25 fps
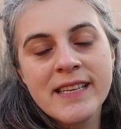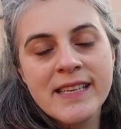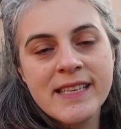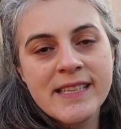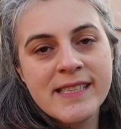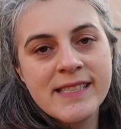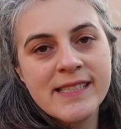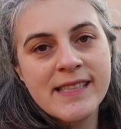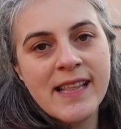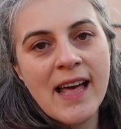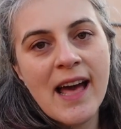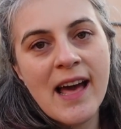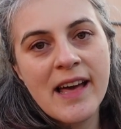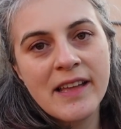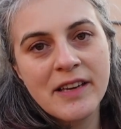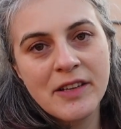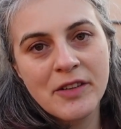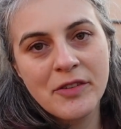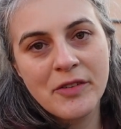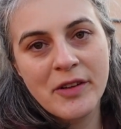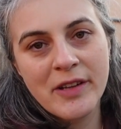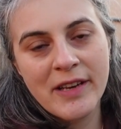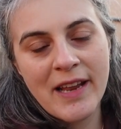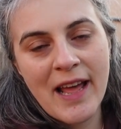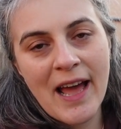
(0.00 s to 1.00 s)
is that
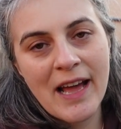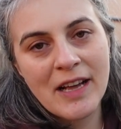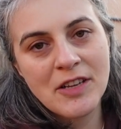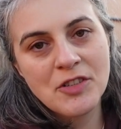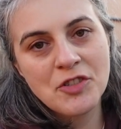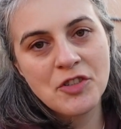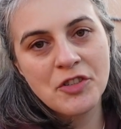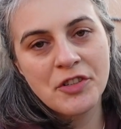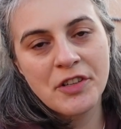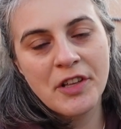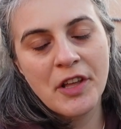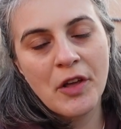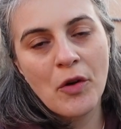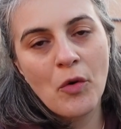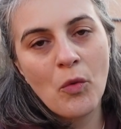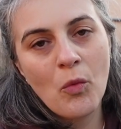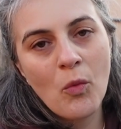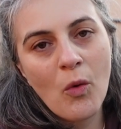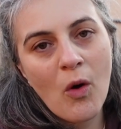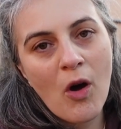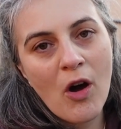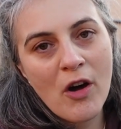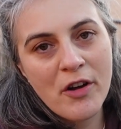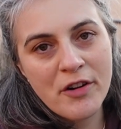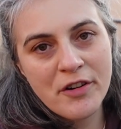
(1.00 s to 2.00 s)
you can actually
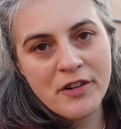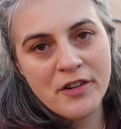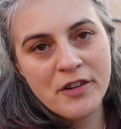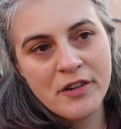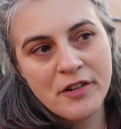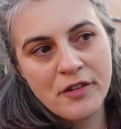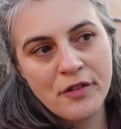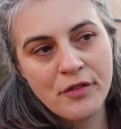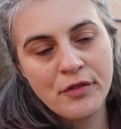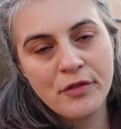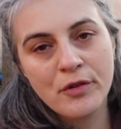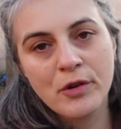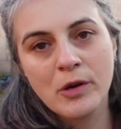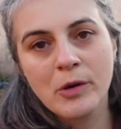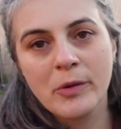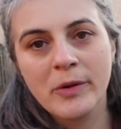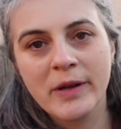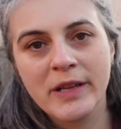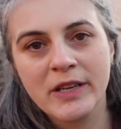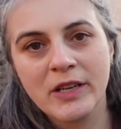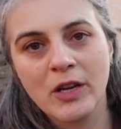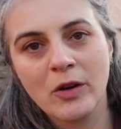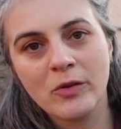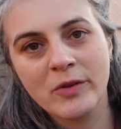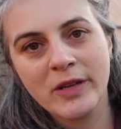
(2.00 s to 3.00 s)
water through
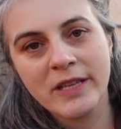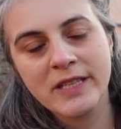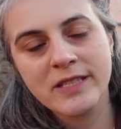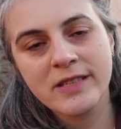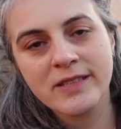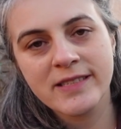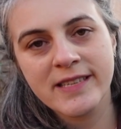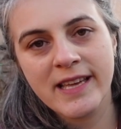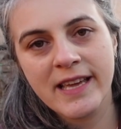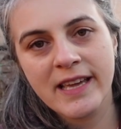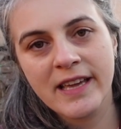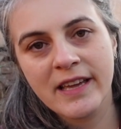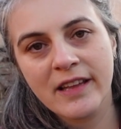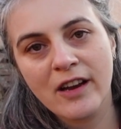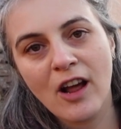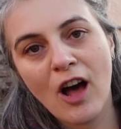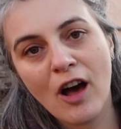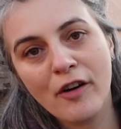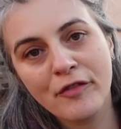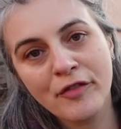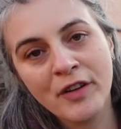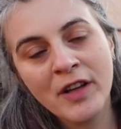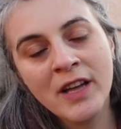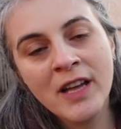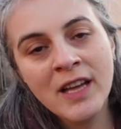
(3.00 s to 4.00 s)
it, no need to take it
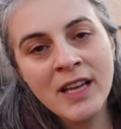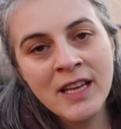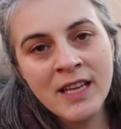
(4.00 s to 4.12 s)
off,